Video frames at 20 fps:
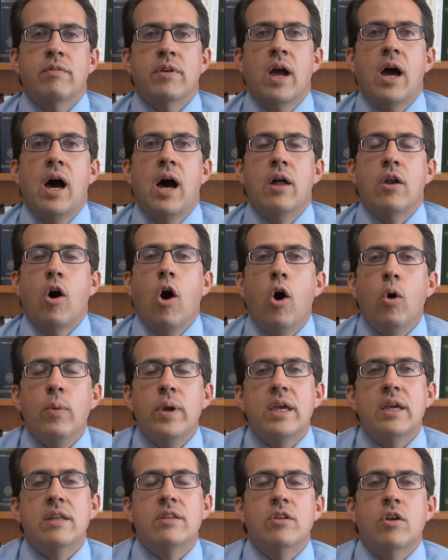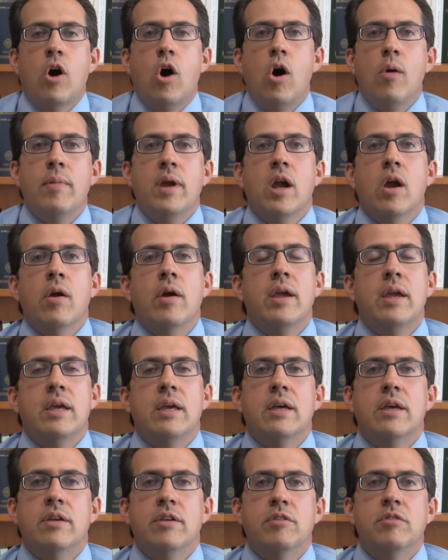of God? All we can call Mary
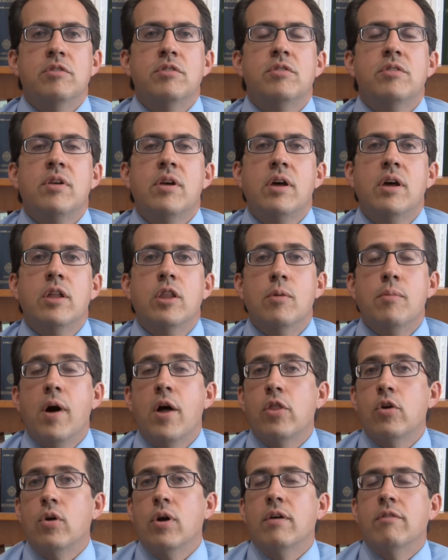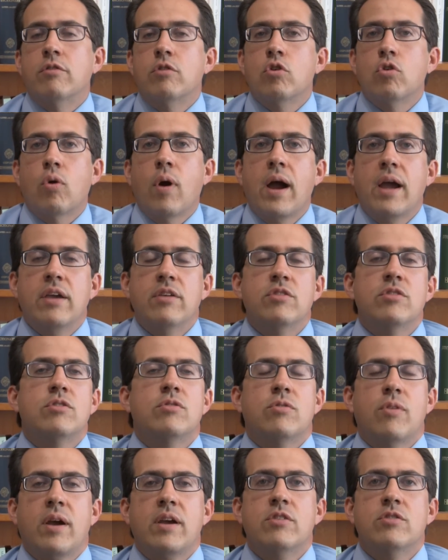is the mother of Christ,
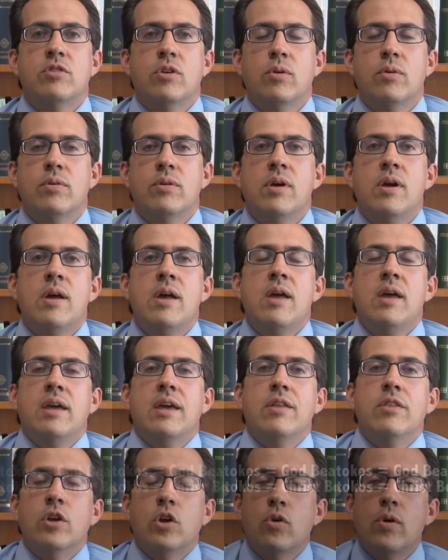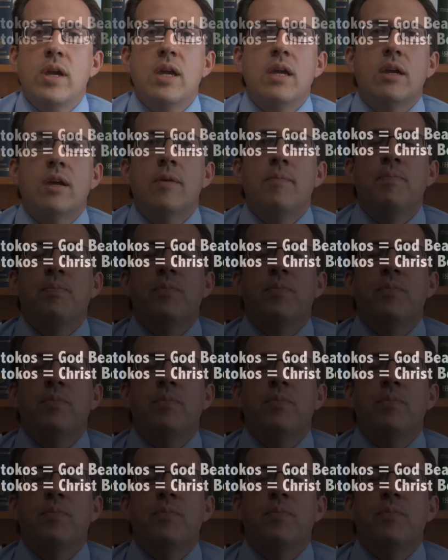right? So in the Greek,